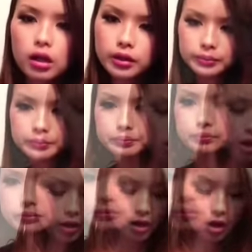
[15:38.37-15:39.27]
So
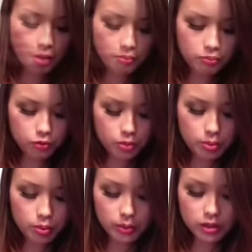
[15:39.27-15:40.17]
I'm, I'm
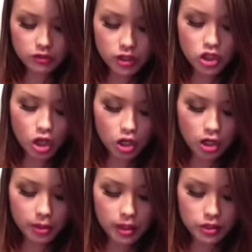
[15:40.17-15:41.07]
pretty much finished talking
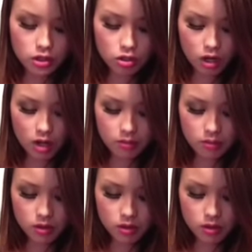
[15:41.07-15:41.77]
about Instagram.